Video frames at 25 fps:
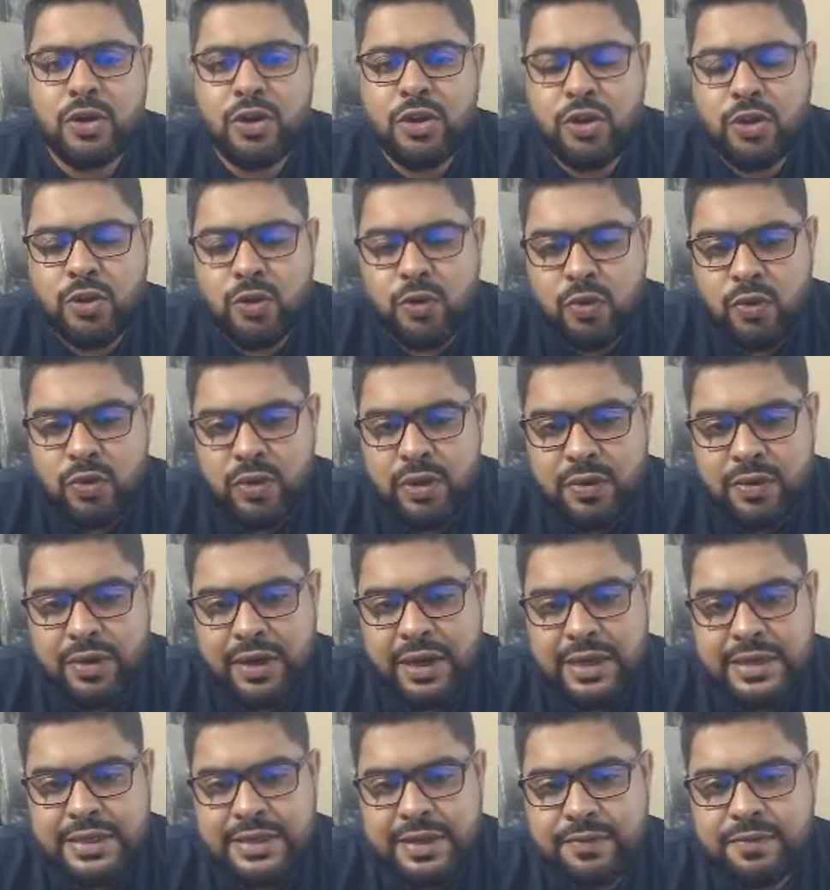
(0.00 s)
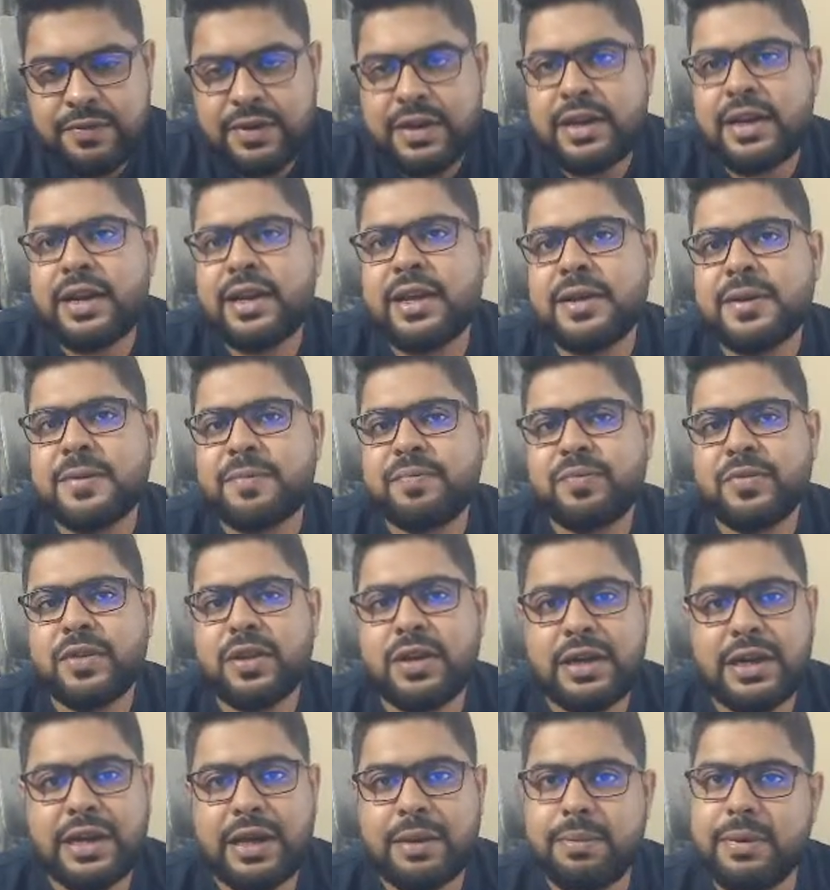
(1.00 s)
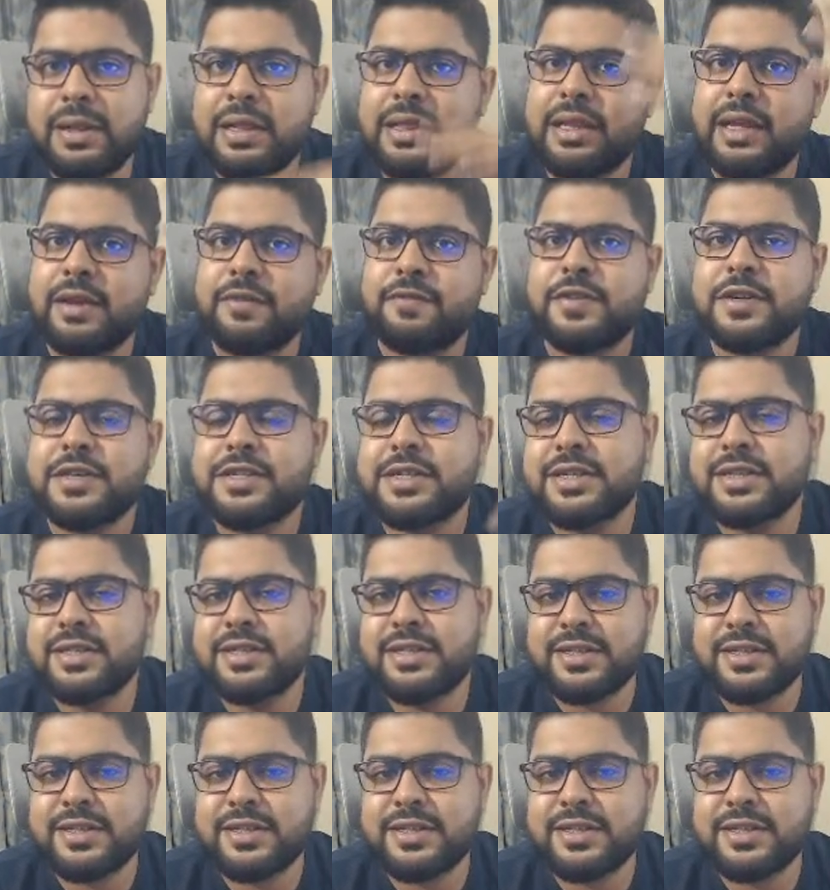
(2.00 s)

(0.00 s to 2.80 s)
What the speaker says: 2 units every day, double the efficiency.